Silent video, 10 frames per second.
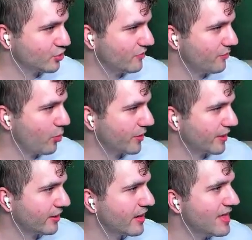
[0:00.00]
of the board
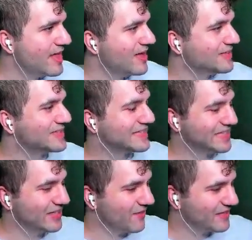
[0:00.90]
here.
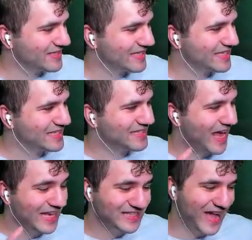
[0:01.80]
Seal of Existence.
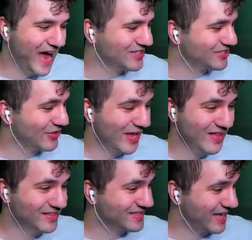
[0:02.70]
That is actually okay.
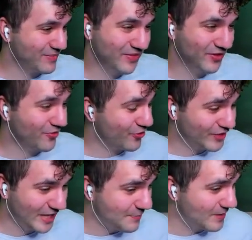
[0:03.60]
This is, I mean, they're
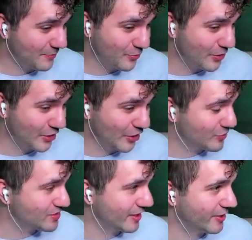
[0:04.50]
keeping it pretty
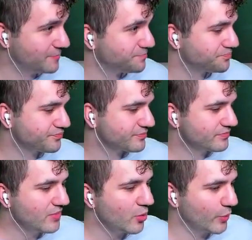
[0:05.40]
close here.
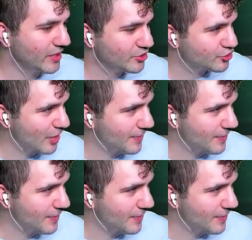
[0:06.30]
We can just drop